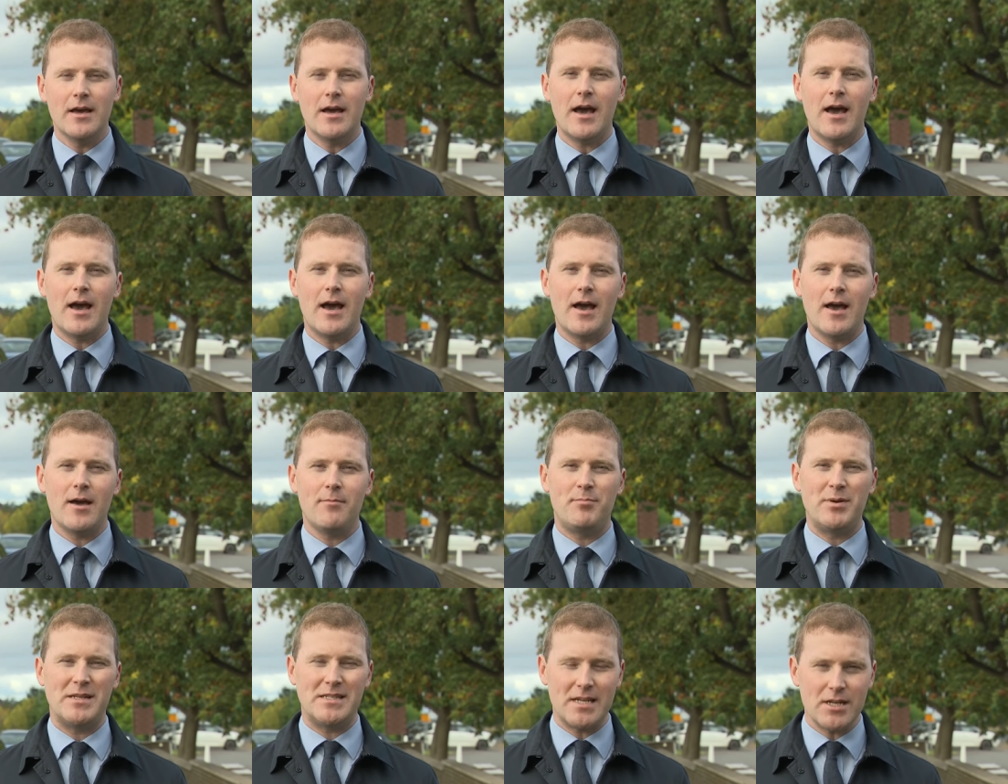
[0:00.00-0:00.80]
uh,
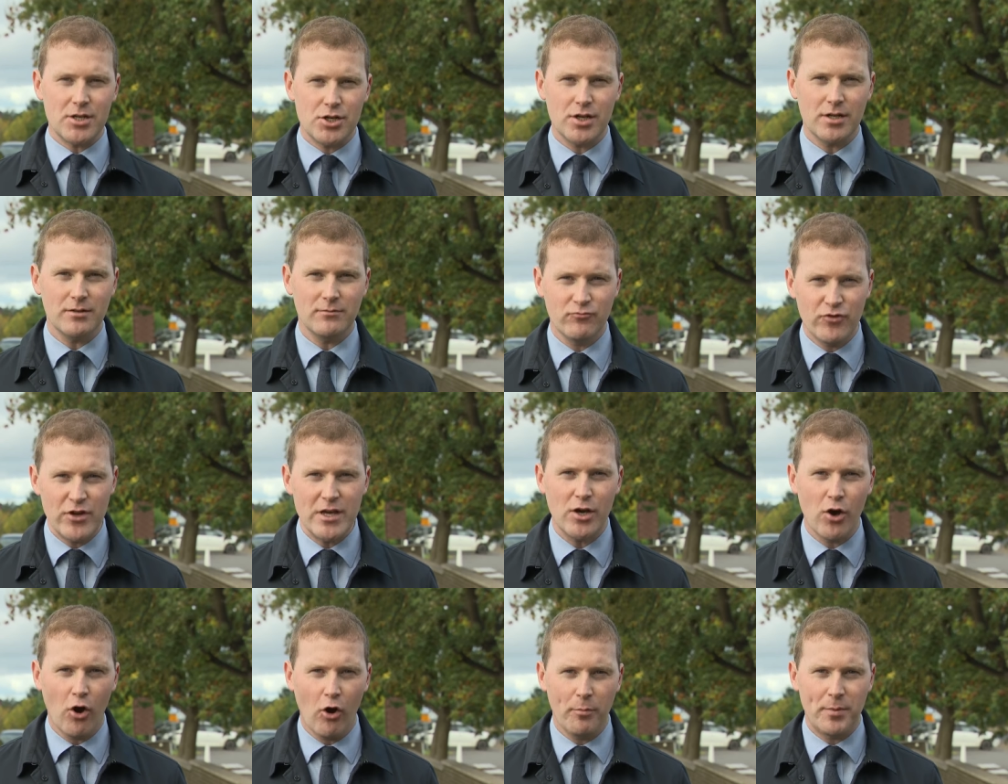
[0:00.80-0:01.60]
petition,
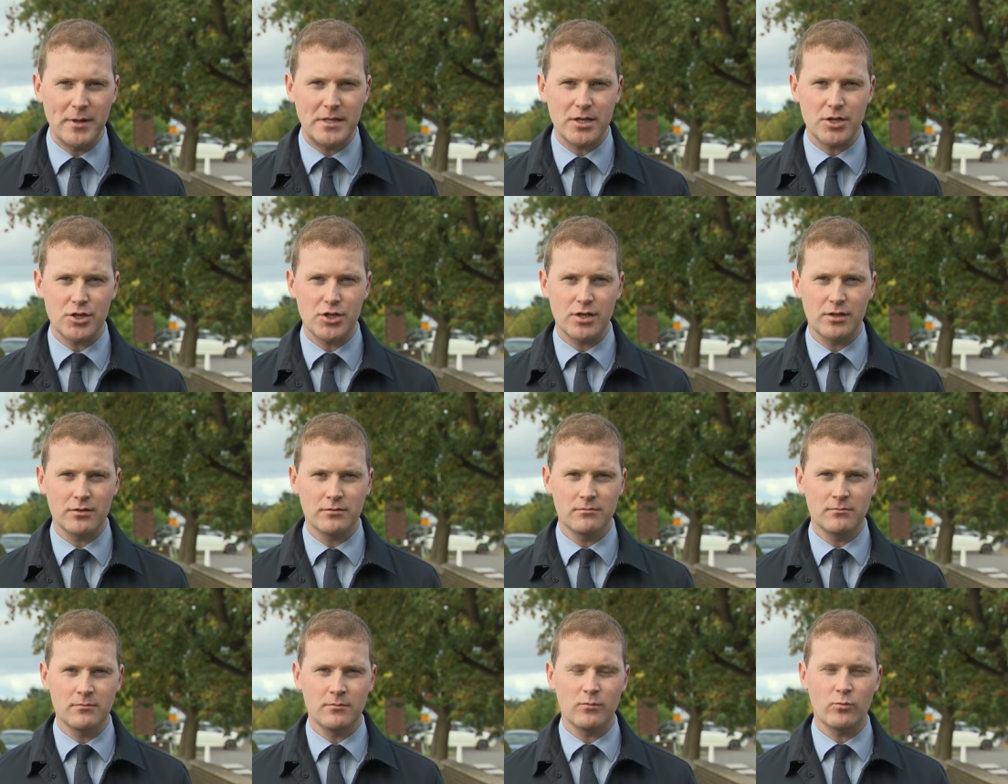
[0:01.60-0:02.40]
recall
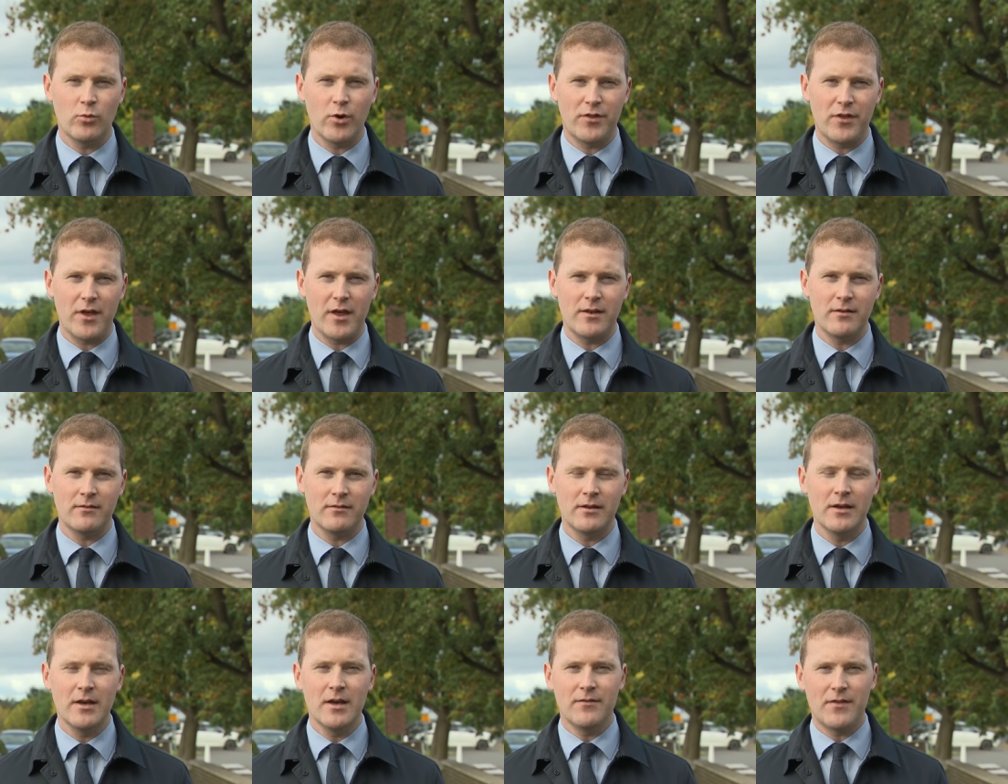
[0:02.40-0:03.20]
petition
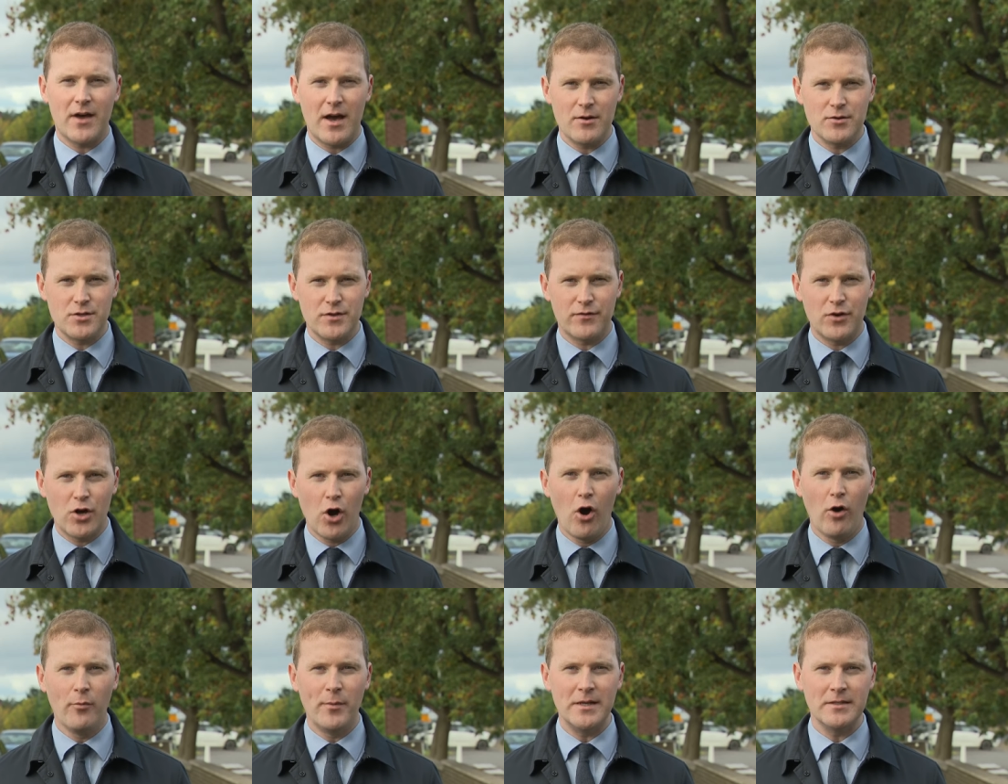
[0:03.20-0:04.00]
within the House of
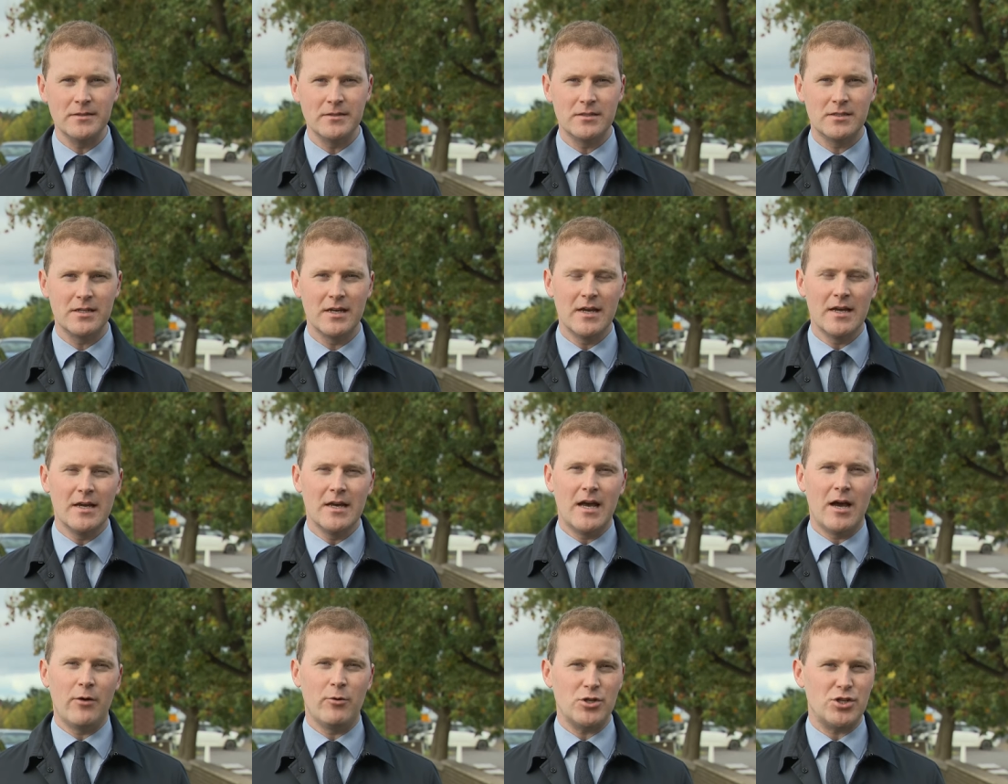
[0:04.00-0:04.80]
Commons,
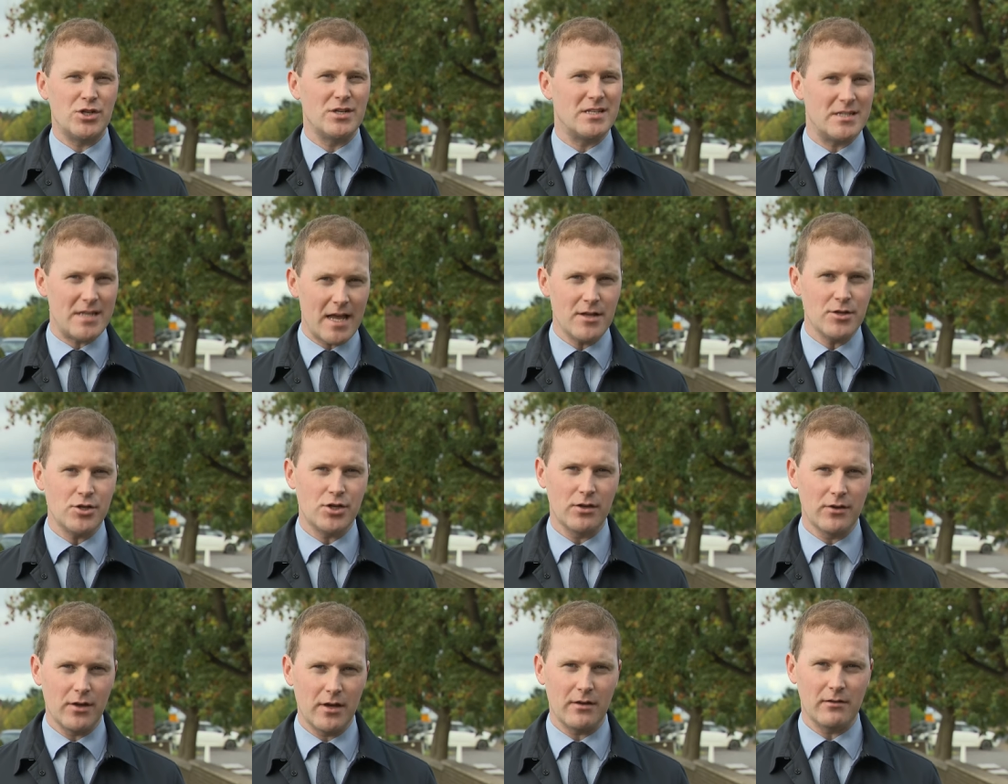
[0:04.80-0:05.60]
which
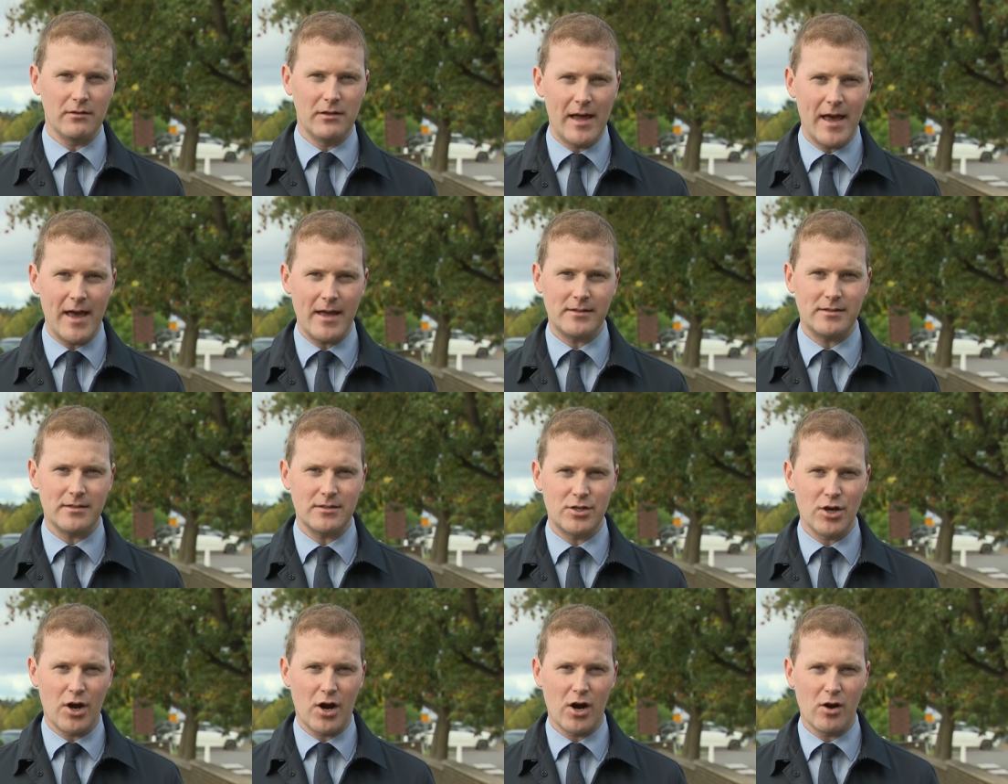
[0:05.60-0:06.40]
essentially led
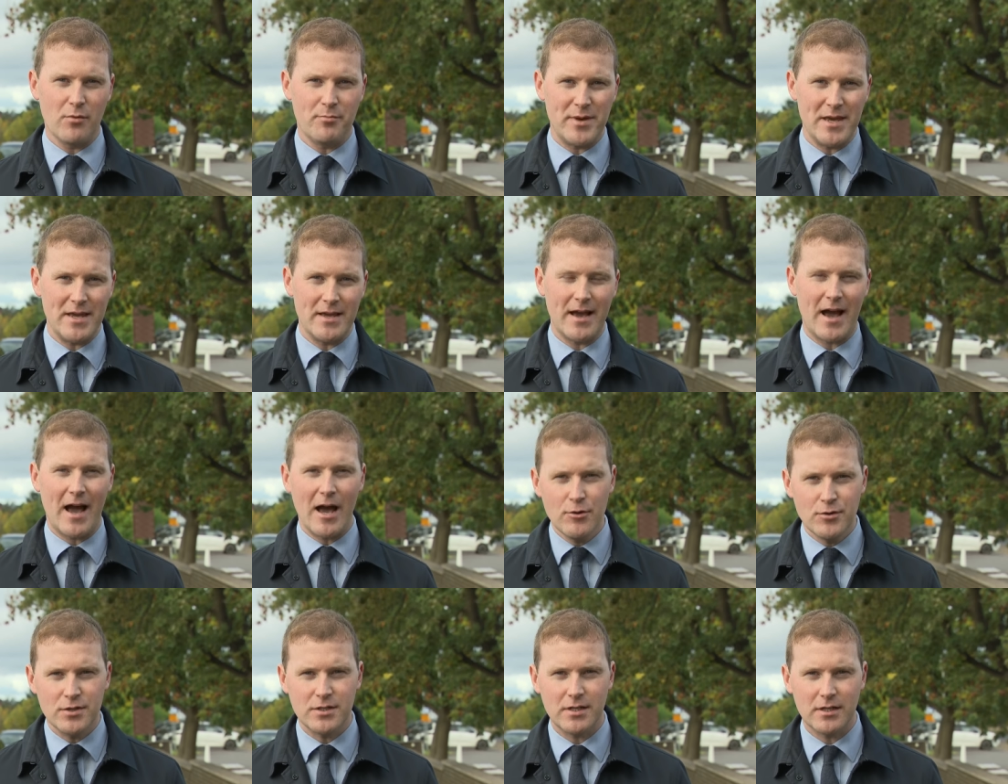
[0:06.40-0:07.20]
to her being
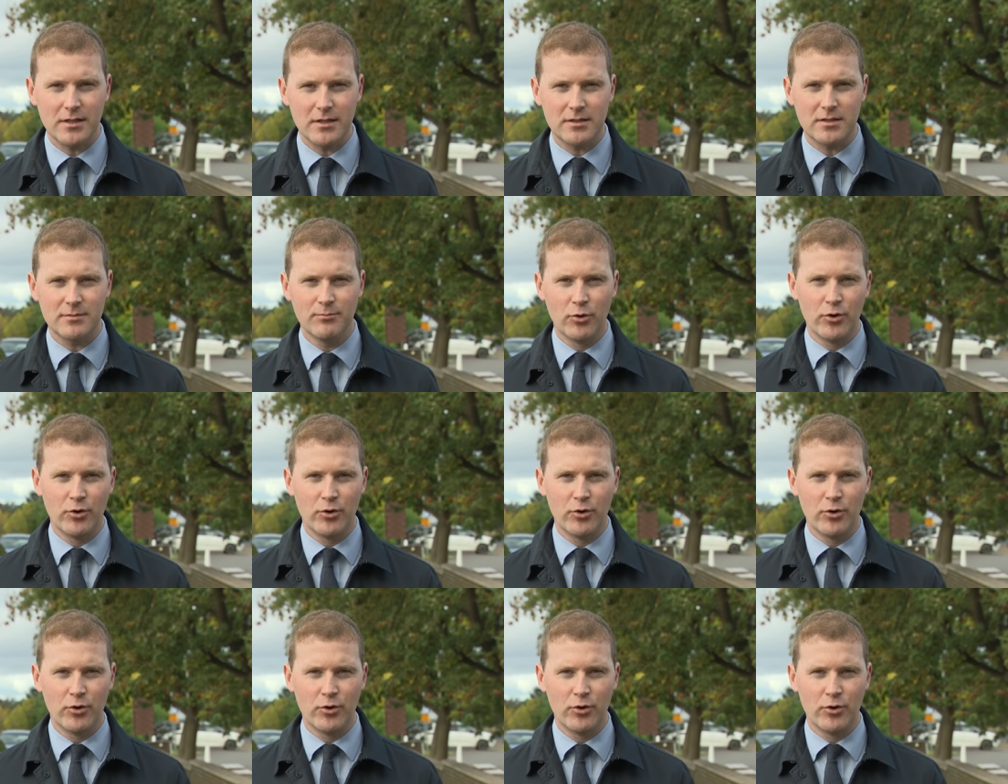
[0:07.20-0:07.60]
ousted.